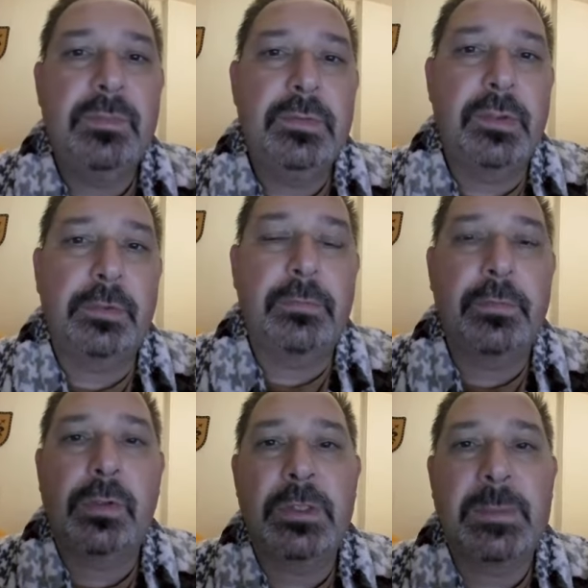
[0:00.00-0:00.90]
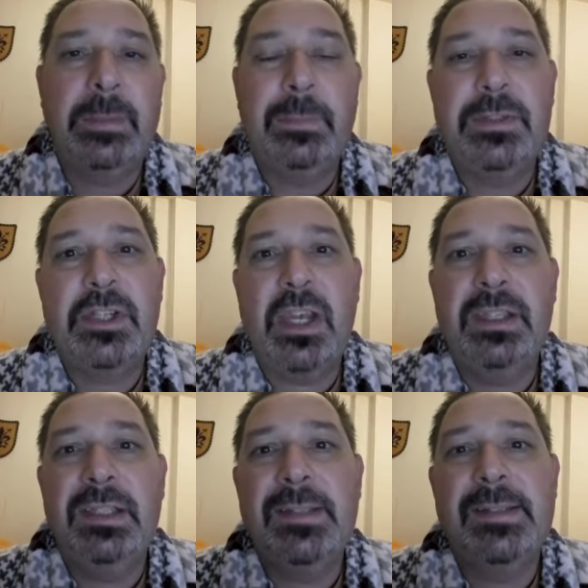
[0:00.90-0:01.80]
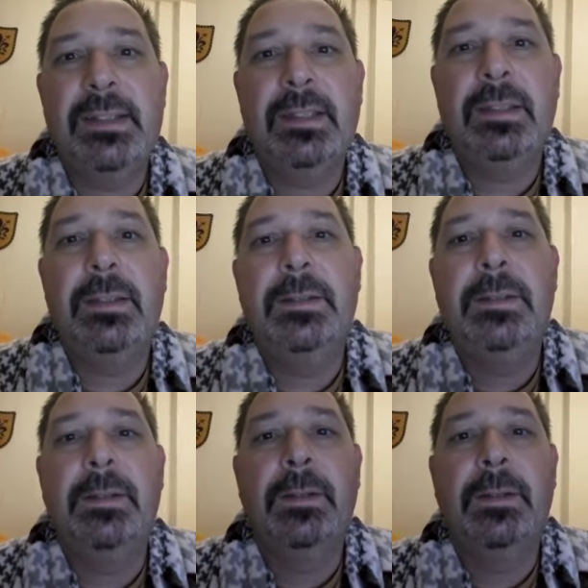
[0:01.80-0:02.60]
sort of cross between Chinese and